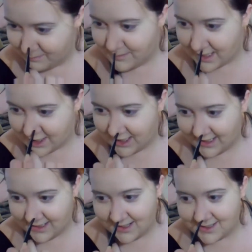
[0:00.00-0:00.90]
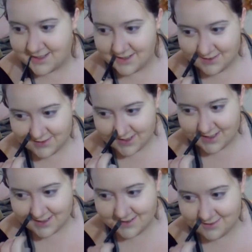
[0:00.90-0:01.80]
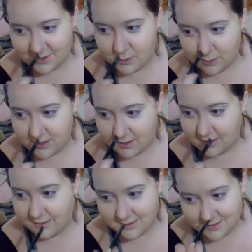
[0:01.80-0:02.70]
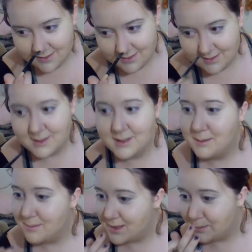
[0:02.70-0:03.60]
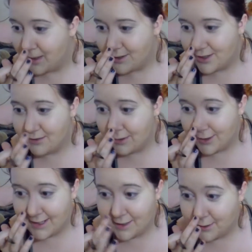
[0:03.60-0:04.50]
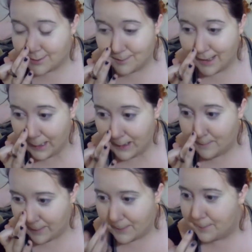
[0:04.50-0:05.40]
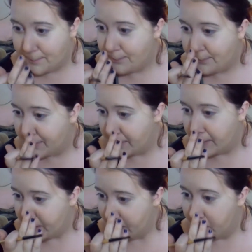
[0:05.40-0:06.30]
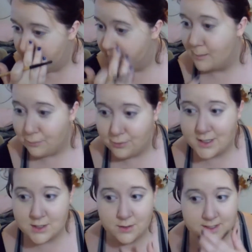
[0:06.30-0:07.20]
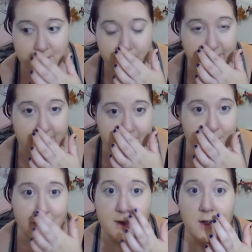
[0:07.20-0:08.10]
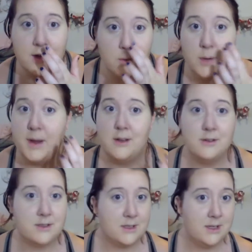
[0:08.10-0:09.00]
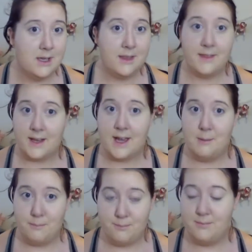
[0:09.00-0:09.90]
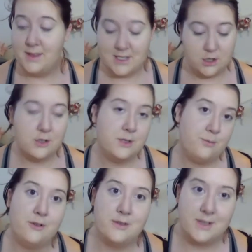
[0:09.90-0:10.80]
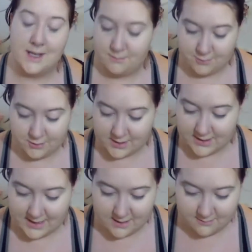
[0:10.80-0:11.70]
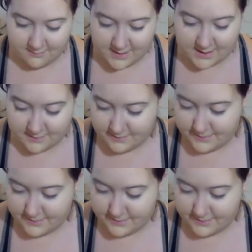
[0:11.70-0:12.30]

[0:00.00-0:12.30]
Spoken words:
Make Shane Dawson fucking record it all. My debauchery of learning how to use makeup. But I'm pretty sure this is black for my contour on my nose. Like this looks bruised and broken now. Fuck.